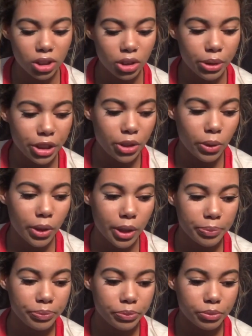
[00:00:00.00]
story
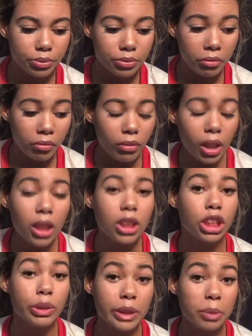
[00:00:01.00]
short,
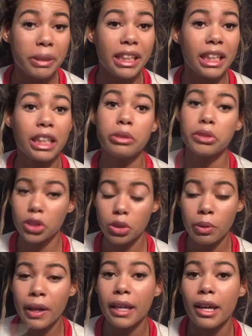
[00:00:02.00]
she was speeding. It was
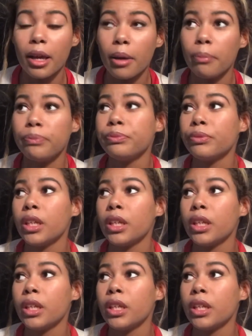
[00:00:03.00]
2 a.m.